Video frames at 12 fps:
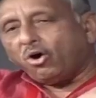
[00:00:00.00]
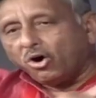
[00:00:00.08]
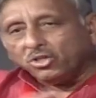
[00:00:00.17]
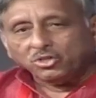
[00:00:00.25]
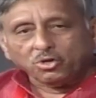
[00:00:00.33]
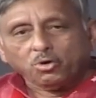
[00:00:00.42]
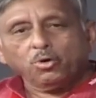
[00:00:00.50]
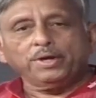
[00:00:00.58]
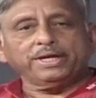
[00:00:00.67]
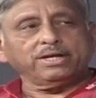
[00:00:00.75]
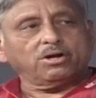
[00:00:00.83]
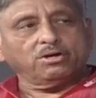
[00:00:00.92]

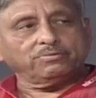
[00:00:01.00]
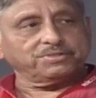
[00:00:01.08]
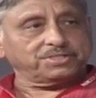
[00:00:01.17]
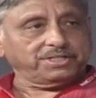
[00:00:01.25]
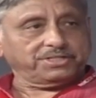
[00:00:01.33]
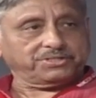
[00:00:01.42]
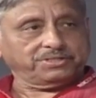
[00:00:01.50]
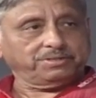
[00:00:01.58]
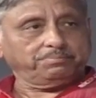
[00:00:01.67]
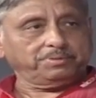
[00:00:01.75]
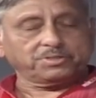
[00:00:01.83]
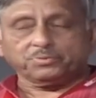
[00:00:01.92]
ongoing conversation
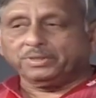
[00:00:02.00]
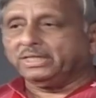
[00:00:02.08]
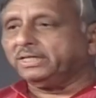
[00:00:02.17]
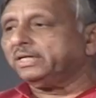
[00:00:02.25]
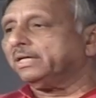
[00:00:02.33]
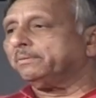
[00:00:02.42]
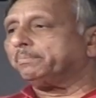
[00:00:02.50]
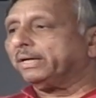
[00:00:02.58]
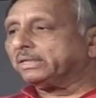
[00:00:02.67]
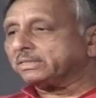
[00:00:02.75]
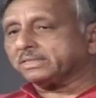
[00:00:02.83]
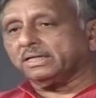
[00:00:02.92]
between India and
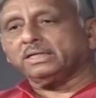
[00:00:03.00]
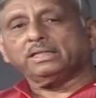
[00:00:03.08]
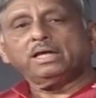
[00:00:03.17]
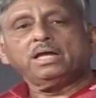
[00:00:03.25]
Pakistan,